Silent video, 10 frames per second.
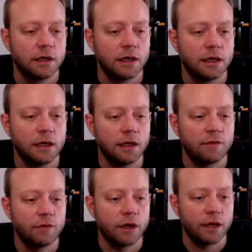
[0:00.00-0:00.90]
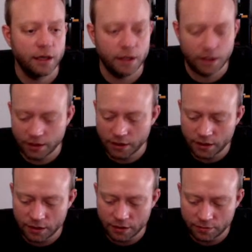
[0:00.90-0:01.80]
Negative
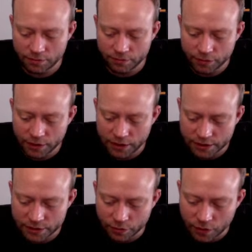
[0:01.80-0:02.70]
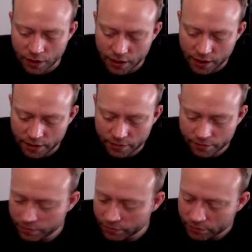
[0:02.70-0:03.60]
Y plus Y.
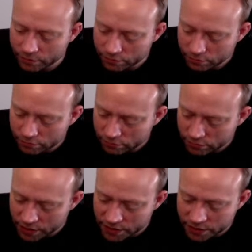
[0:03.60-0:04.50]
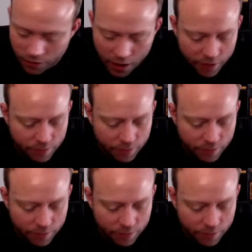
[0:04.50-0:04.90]
Plus Y.